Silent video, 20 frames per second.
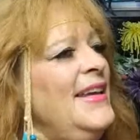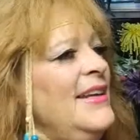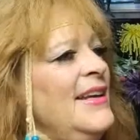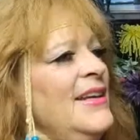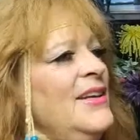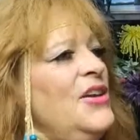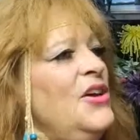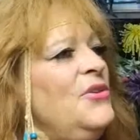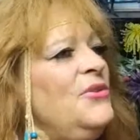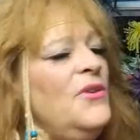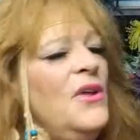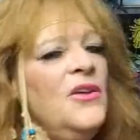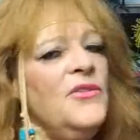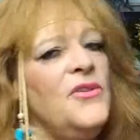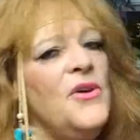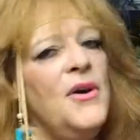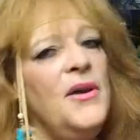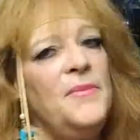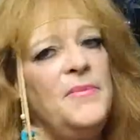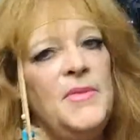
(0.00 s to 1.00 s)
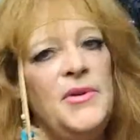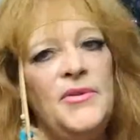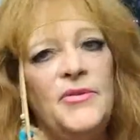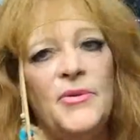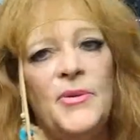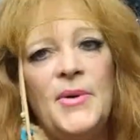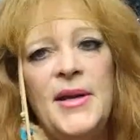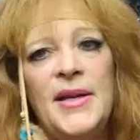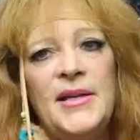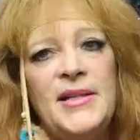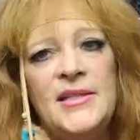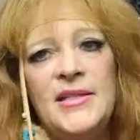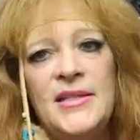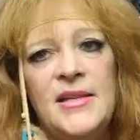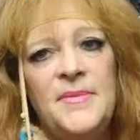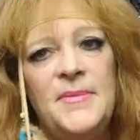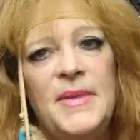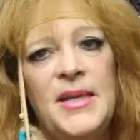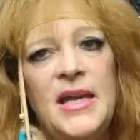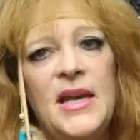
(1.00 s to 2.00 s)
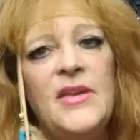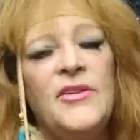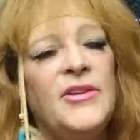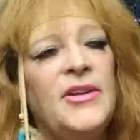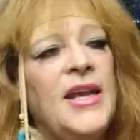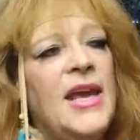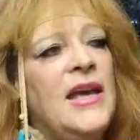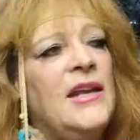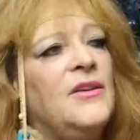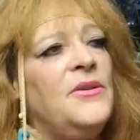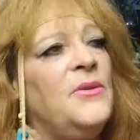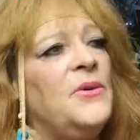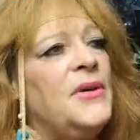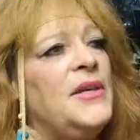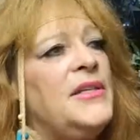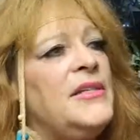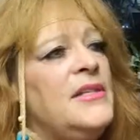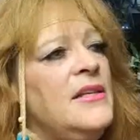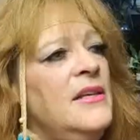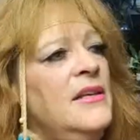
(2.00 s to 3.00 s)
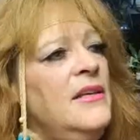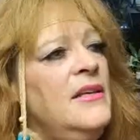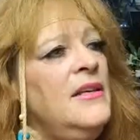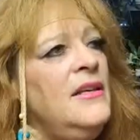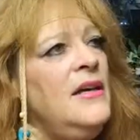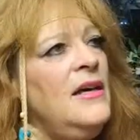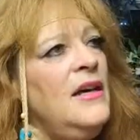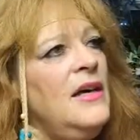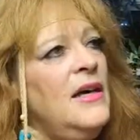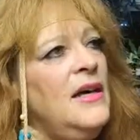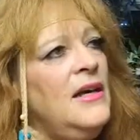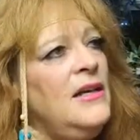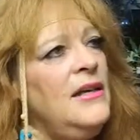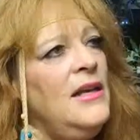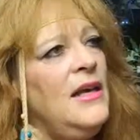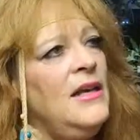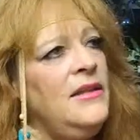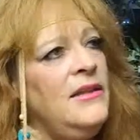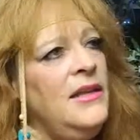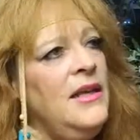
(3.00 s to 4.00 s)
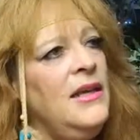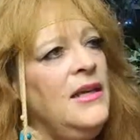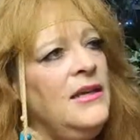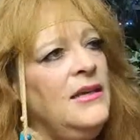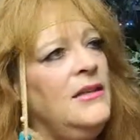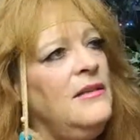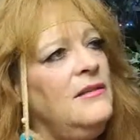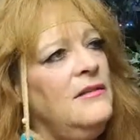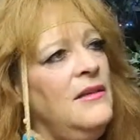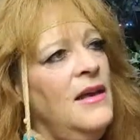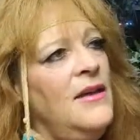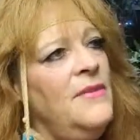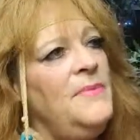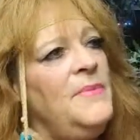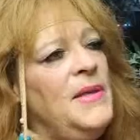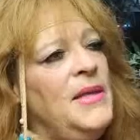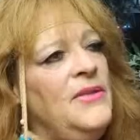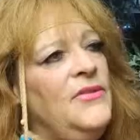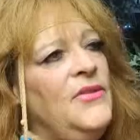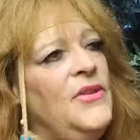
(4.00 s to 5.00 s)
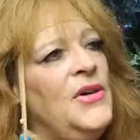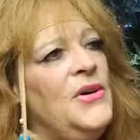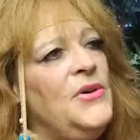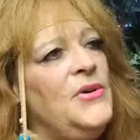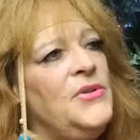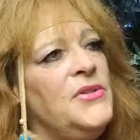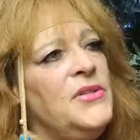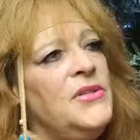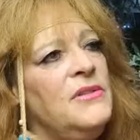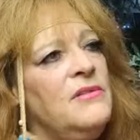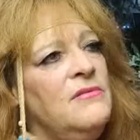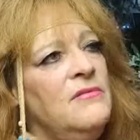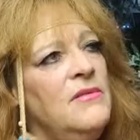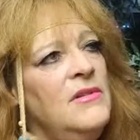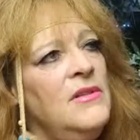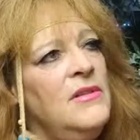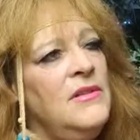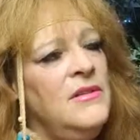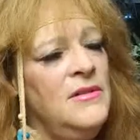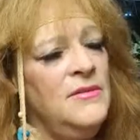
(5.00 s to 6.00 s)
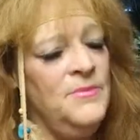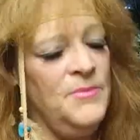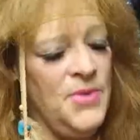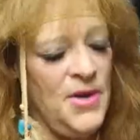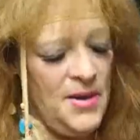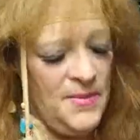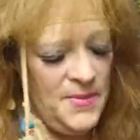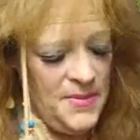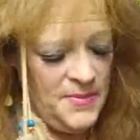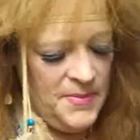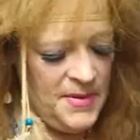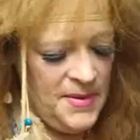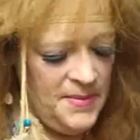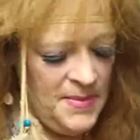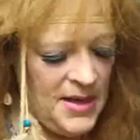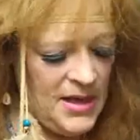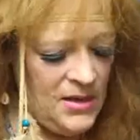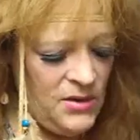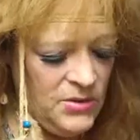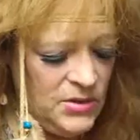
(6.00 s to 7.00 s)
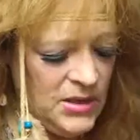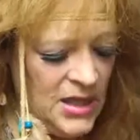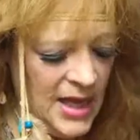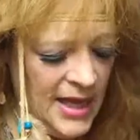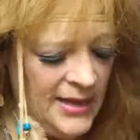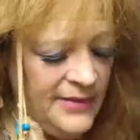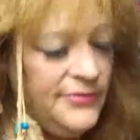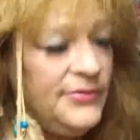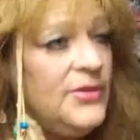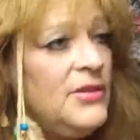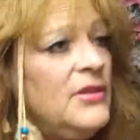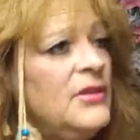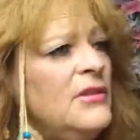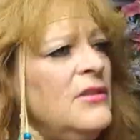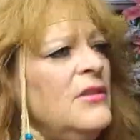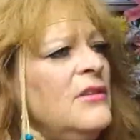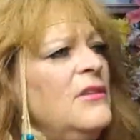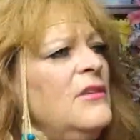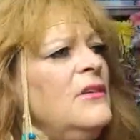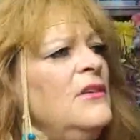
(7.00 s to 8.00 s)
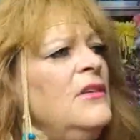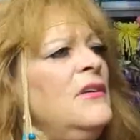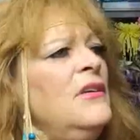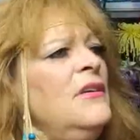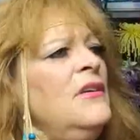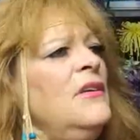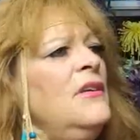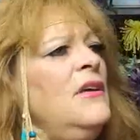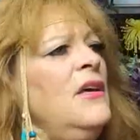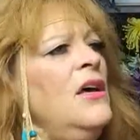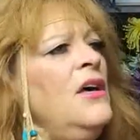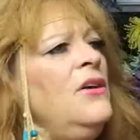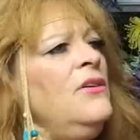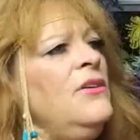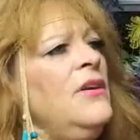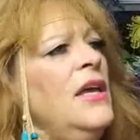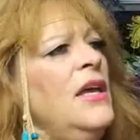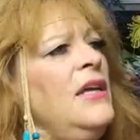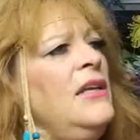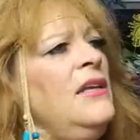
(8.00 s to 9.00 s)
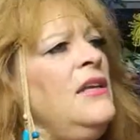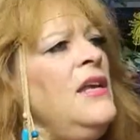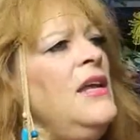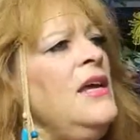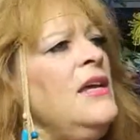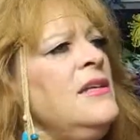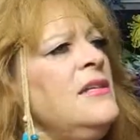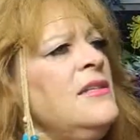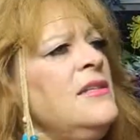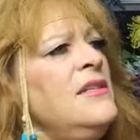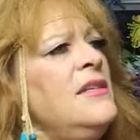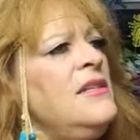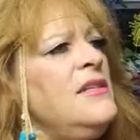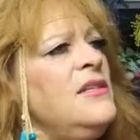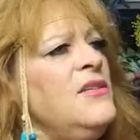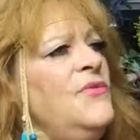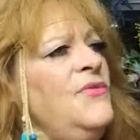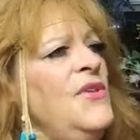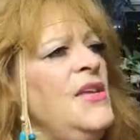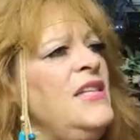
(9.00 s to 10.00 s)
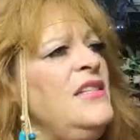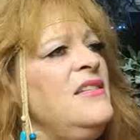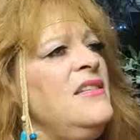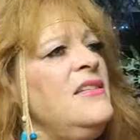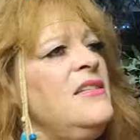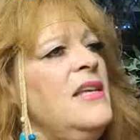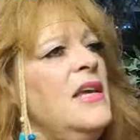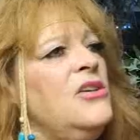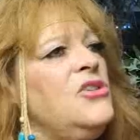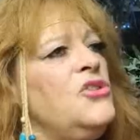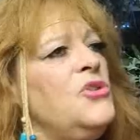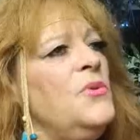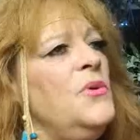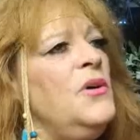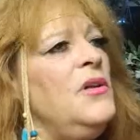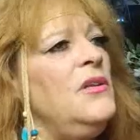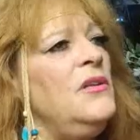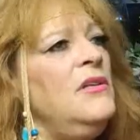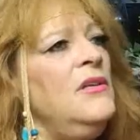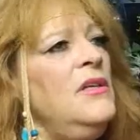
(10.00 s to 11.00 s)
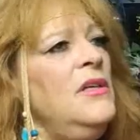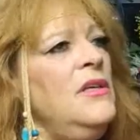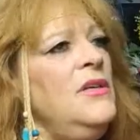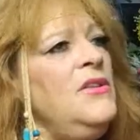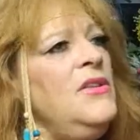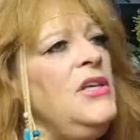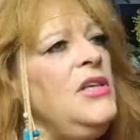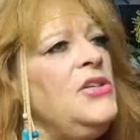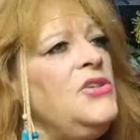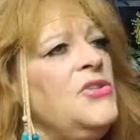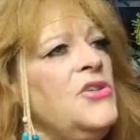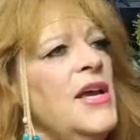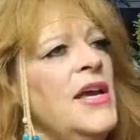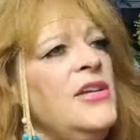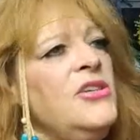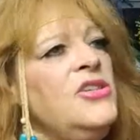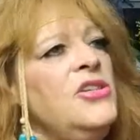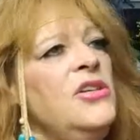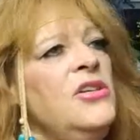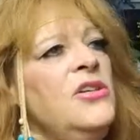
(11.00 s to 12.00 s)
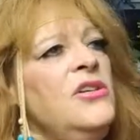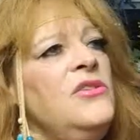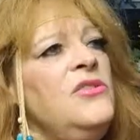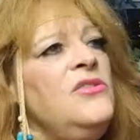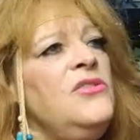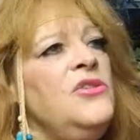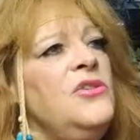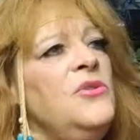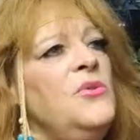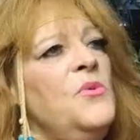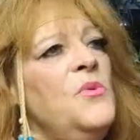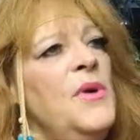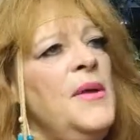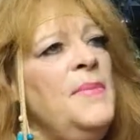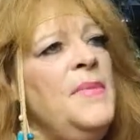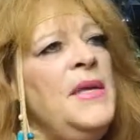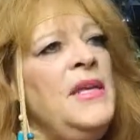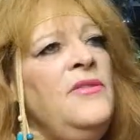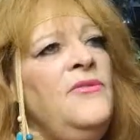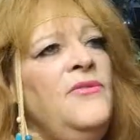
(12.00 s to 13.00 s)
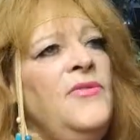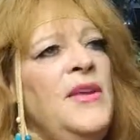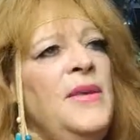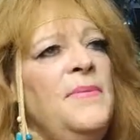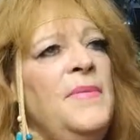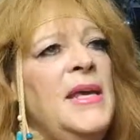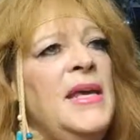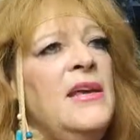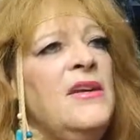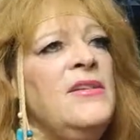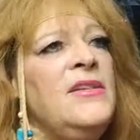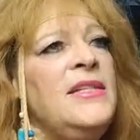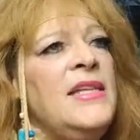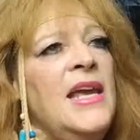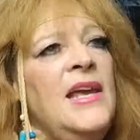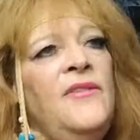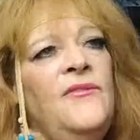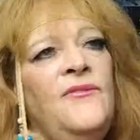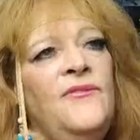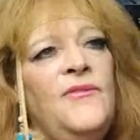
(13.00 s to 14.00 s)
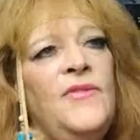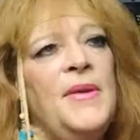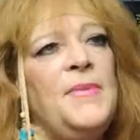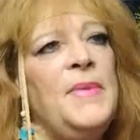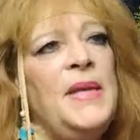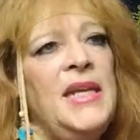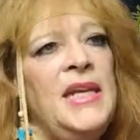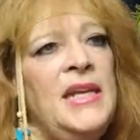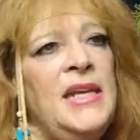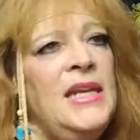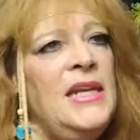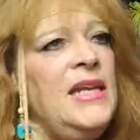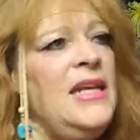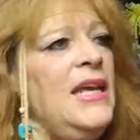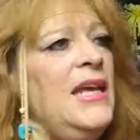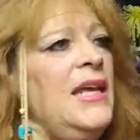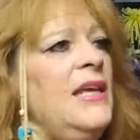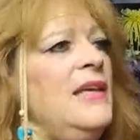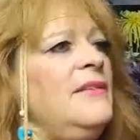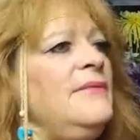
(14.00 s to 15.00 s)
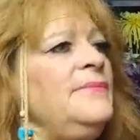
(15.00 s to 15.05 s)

and I don't, although I move around in some of the other categories, I, I think I've been those probably my whole life. Okay, next is finsexual, the attraction to women, females, and femininity.